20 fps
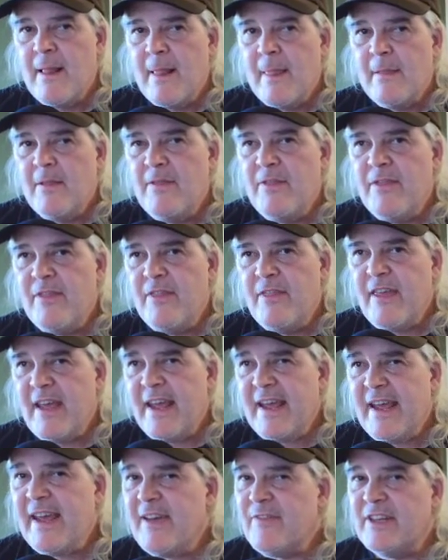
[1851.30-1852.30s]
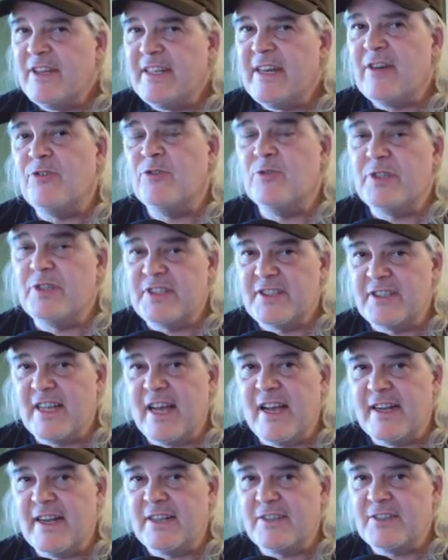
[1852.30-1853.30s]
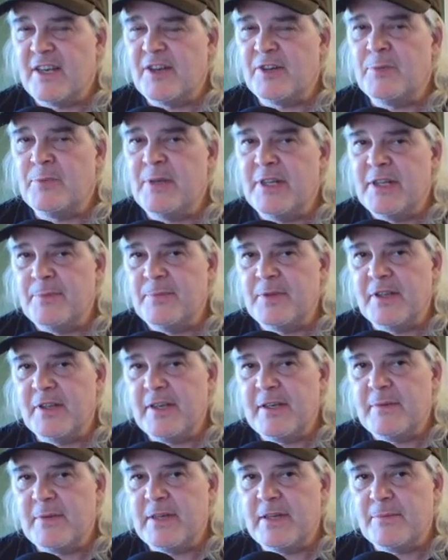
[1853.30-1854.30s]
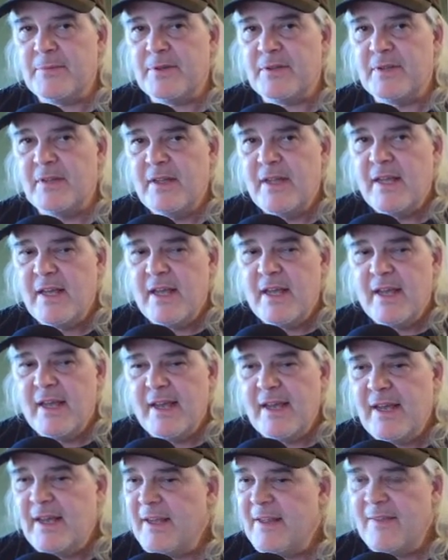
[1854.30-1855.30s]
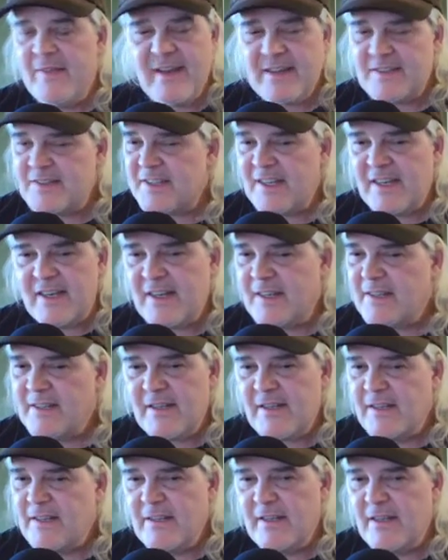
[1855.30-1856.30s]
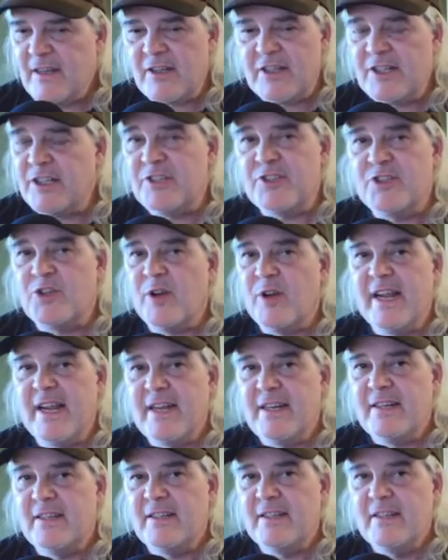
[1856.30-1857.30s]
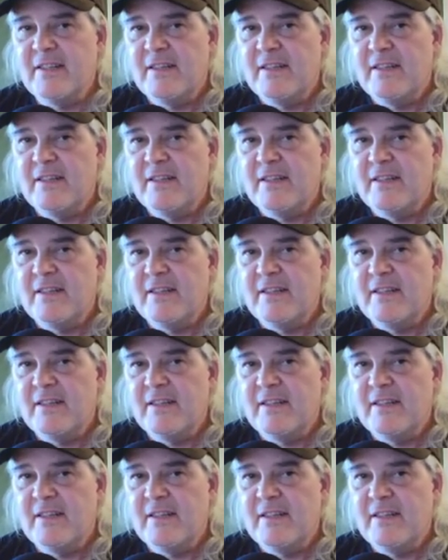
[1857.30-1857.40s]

They have it down to a science how to manipulate people, and that's not a good trade.